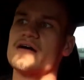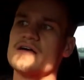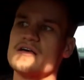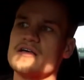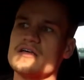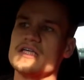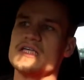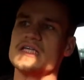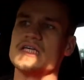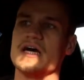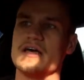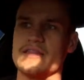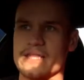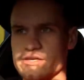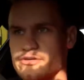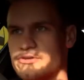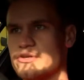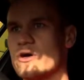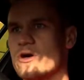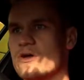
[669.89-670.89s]
and
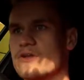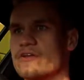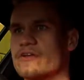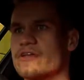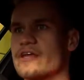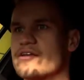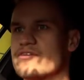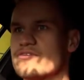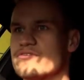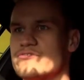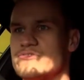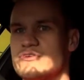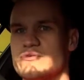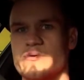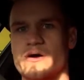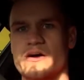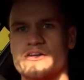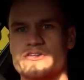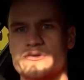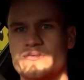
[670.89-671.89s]
then you nod, and then do you
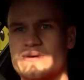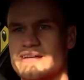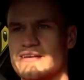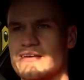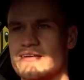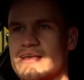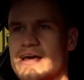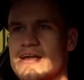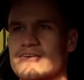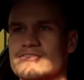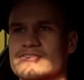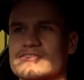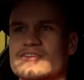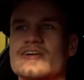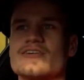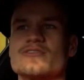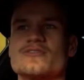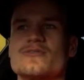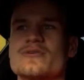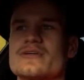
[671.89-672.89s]
wind your window down and
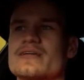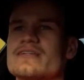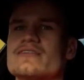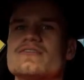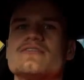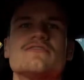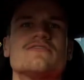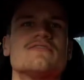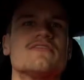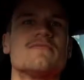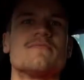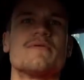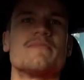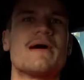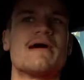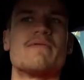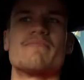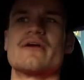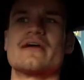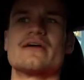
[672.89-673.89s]
start talking to them
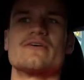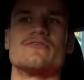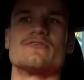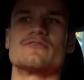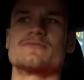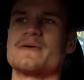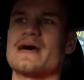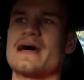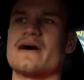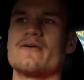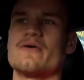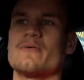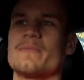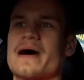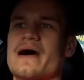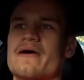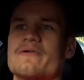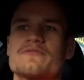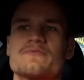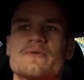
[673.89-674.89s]
about brake horsepower,
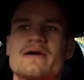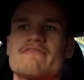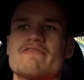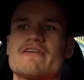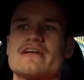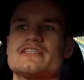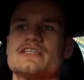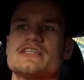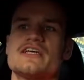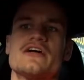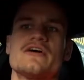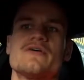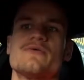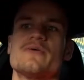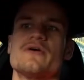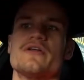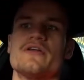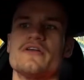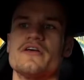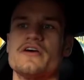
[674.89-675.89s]
power to weight
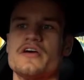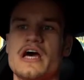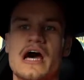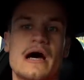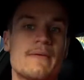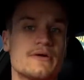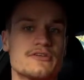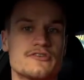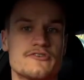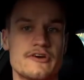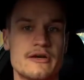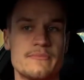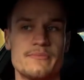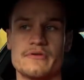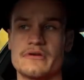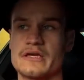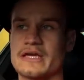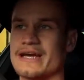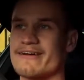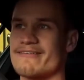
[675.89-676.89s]
ratio, and how much grip
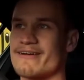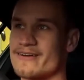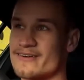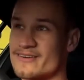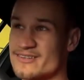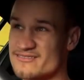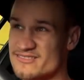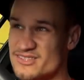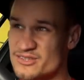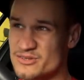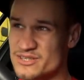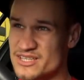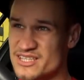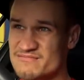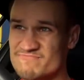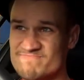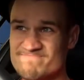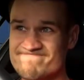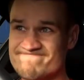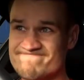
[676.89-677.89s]
you can get around a corner?